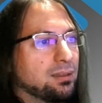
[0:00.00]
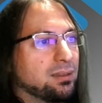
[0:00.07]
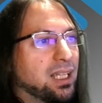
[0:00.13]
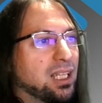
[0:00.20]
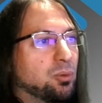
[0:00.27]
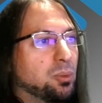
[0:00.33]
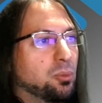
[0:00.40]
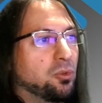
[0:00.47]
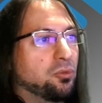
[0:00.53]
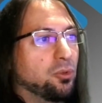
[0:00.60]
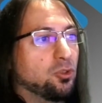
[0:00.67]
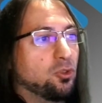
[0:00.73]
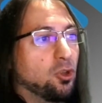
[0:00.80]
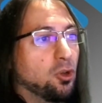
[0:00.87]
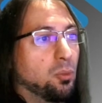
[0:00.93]
Then we move
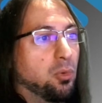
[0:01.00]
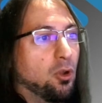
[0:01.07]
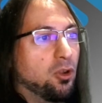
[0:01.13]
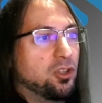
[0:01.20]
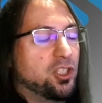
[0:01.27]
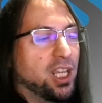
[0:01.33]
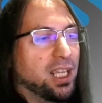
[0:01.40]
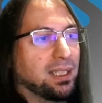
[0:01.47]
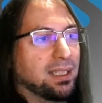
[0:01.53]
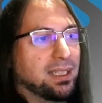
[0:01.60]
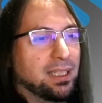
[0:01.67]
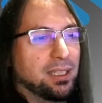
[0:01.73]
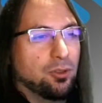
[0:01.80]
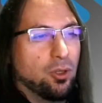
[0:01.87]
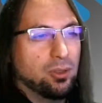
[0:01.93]
on to a blockchain
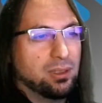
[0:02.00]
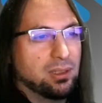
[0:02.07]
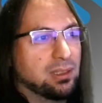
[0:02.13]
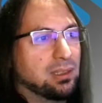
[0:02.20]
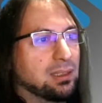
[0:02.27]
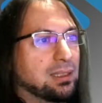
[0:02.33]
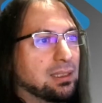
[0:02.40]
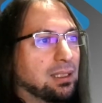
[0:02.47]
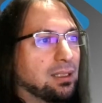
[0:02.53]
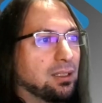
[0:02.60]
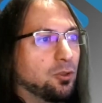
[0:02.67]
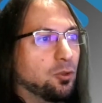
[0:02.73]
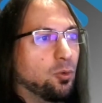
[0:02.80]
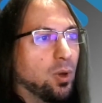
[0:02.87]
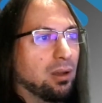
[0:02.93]
keynote,
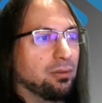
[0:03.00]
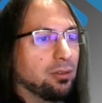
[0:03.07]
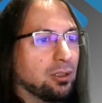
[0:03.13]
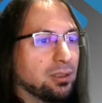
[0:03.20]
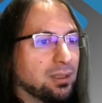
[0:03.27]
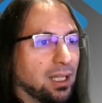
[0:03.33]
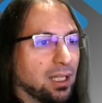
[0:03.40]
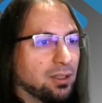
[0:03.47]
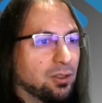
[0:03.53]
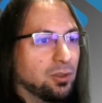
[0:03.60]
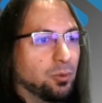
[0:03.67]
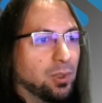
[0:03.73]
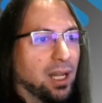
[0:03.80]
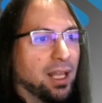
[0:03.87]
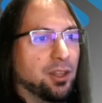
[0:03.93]
whoever that
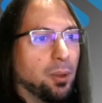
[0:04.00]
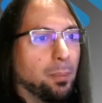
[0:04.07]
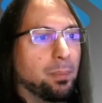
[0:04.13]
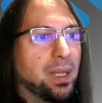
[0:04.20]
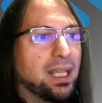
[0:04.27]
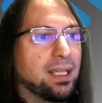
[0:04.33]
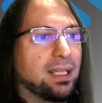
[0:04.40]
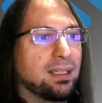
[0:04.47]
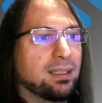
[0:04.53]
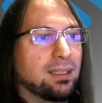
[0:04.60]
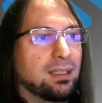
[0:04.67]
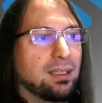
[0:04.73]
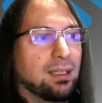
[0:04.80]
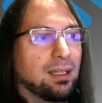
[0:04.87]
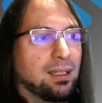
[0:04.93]
will end up being,
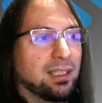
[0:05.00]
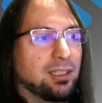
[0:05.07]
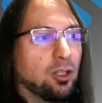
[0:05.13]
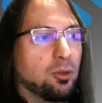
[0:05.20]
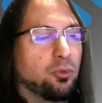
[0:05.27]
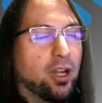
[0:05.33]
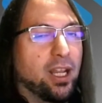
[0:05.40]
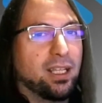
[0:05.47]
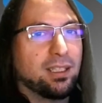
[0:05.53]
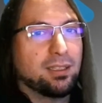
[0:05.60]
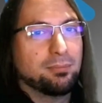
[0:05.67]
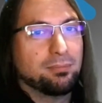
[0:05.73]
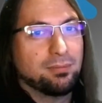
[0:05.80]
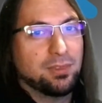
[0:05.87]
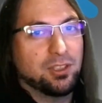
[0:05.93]
little break,
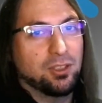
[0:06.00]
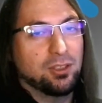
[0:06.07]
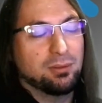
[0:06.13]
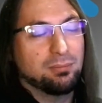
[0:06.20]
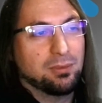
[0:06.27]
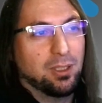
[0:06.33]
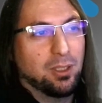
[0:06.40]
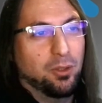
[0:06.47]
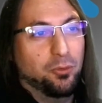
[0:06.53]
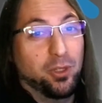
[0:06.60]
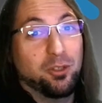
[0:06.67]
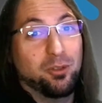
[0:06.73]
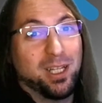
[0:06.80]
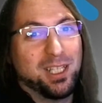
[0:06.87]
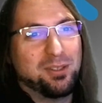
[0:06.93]
so free
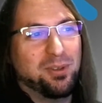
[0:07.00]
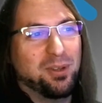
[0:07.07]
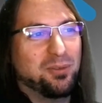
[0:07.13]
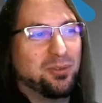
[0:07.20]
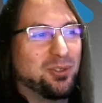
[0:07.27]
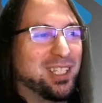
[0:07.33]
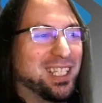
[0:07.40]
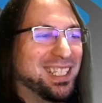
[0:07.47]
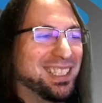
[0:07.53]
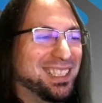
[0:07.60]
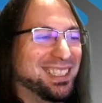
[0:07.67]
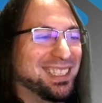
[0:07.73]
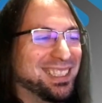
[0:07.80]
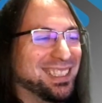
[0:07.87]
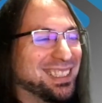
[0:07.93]
drinks, free food.
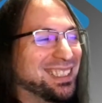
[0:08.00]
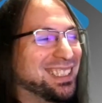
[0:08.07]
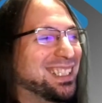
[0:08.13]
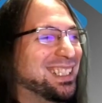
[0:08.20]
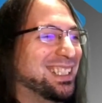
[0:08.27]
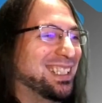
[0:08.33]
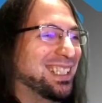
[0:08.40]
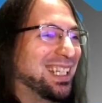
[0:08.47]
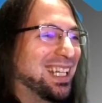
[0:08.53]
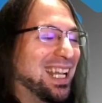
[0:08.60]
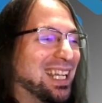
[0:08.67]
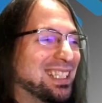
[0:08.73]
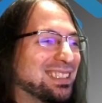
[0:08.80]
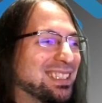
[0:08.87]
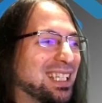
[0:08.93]

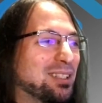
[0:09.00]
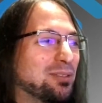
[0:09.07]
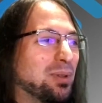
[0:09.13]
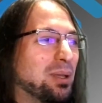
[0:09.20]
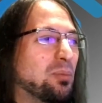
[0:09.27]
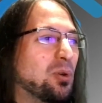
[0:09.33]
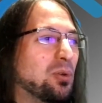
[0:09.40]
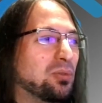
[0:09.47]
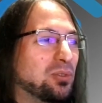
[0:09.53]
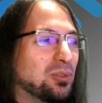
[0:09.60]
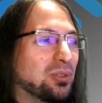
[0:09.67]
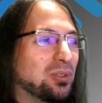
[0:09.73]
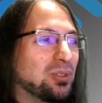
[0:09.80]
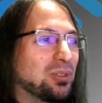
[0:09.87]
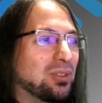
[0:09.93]
And then we move
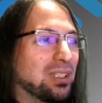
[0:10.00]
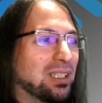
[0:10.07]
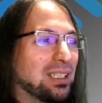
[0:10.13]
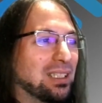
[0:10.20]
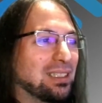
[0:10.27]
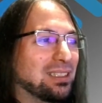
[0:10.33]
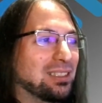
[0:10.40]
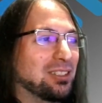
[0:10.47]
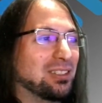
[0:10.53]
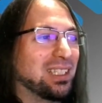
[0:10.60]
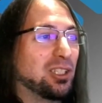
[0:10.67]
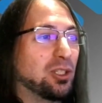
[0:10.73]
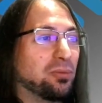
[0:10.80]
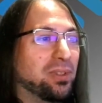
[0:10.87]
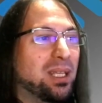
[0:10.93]
to the
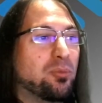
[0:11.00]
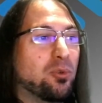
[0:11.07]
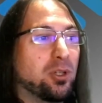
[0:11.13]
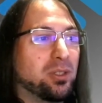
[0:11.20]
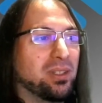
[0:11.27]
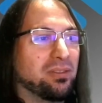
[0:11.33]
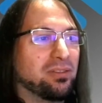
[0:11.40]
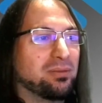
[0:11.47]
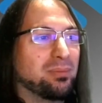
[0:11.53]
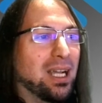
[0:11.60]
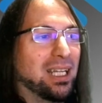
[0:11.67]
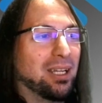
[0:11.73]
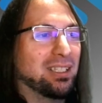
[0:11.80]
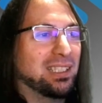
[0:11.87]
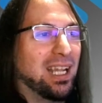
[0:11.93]
state of ebooks with
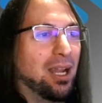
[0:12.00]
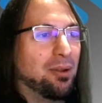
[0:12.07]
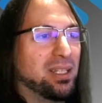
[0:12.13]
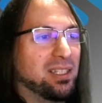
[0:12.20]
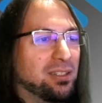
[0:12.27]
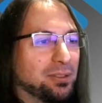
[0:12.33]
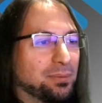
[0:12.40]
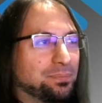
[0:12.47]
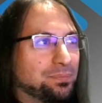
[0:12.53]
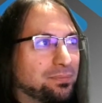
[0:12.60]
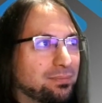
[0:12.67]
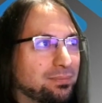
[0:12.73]
Margaret Harrison.